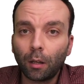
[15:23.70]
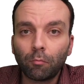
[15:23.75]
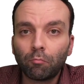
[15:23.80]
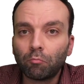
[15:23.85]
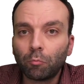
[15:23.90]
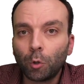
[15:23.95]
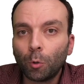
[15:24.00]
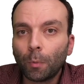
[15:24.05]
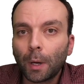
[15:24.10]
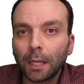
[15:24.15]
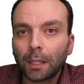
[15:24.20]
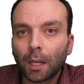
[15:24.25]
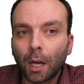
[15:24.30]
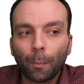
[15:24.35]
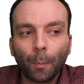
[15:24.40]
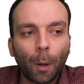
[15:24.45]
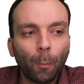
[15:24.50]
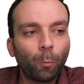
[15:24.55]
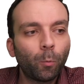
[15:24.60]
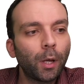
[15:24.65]
you might
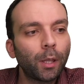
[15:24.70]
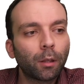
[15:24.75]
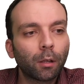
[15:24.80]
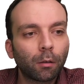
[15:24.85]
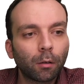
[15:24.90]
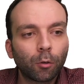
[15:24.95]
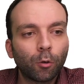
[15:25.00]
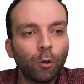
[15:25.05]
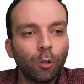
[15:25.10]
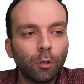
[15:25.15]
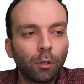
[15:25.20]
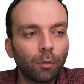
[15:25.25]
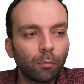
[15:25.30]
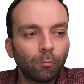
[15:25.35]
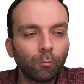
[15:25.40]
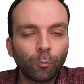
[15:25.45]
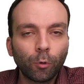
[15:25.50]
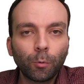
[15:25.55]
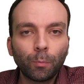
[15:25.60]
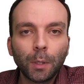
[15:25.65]
come up with
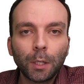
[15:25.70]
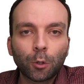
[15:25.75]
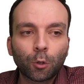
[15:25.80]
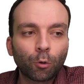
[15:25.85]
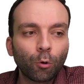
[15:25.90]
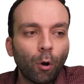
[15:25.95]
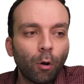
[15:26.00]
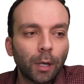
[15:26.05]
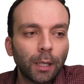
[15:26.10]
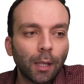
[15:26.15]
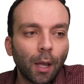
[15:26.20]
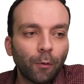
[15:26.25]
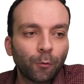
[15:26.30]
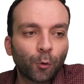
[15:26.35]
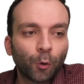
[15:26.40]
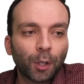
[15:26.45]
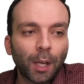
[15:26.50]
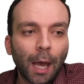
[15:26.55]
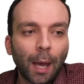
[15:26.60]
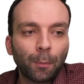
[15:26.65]
would be strong enough
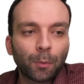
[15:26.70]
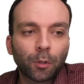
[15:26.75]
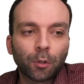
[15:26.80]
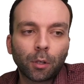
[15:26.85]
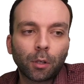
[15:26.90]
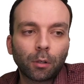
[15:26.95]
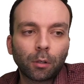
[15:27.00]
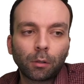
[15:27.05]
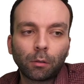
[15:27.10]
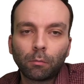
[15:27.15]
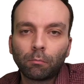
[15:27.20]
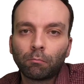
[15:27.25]
to capture,